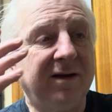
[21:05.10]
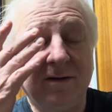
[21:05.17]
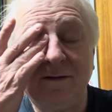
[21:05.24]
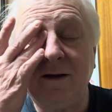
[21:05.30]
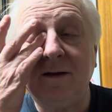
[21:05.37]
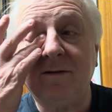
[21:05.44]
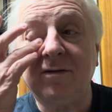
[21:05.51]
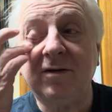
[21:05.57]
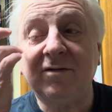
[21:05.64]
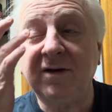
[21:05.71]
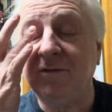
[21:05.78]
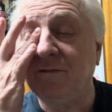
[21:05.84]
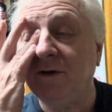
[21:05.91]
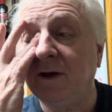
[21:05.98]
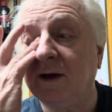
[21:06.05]
so it's just
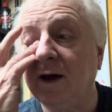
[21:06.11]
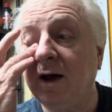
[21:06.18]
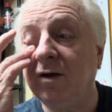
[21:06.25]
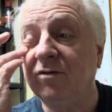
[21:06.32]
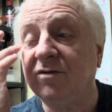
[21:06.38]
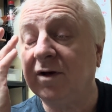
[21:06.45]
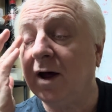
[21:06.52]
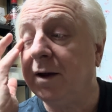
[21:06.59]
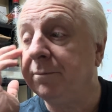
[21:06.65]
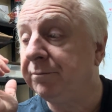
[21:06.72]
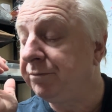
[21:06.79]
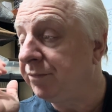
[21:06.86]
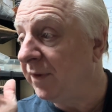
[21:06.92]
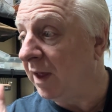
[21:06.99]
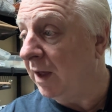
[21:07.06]
something you can't escape.
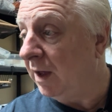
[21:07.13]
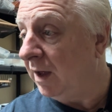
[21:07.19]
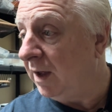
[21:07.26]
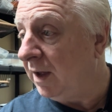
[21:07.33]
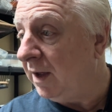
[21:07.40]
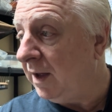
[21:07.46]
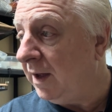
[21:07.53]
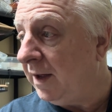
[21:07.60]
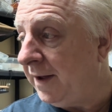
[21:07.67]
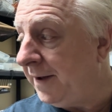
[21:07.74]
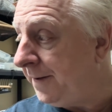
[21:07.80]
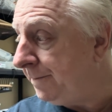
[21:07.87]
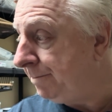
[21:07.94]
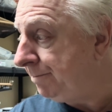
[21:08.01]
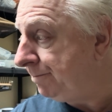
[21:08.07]

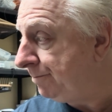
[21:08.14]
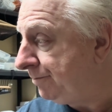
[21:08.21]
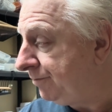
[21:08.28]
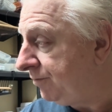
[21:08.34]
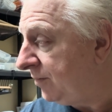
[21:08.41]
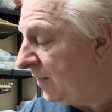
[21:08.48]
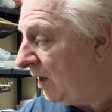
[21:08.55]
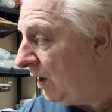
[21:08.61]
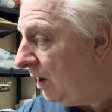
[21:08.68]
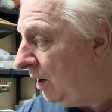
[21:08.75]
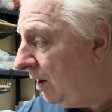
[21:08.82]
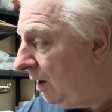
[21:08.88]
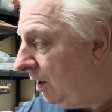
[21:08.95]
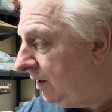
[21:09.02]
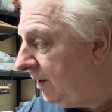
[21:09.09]
Now
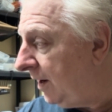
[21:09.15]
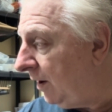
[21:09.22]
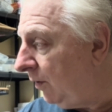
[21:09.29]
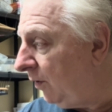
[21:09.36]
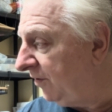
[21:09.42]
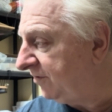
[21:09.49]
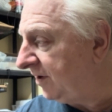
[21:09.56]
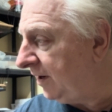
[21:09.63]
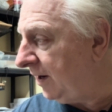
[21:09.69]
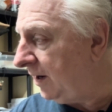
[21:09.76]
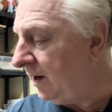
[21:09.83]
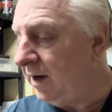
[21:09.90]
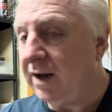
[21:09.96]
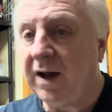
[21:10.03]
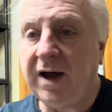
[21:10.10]
I was going
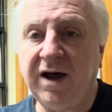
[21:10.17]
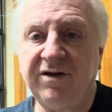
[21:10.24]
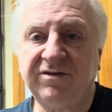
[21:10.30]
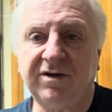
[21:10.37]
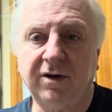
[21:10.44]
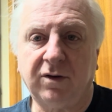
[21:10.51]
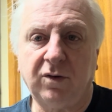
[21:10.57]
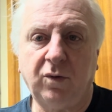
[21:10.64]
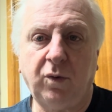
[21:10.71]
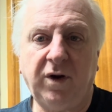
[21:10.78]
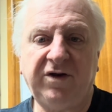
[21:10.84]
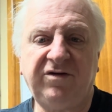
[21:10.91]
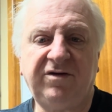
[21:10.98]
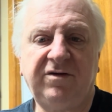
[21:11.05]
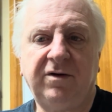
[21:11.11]
to ask a
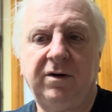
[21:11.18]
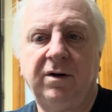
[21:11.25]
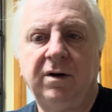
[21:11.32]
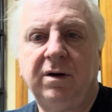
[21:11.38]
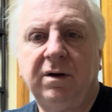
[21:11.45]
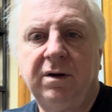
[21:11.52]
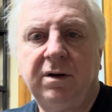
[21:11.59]
question,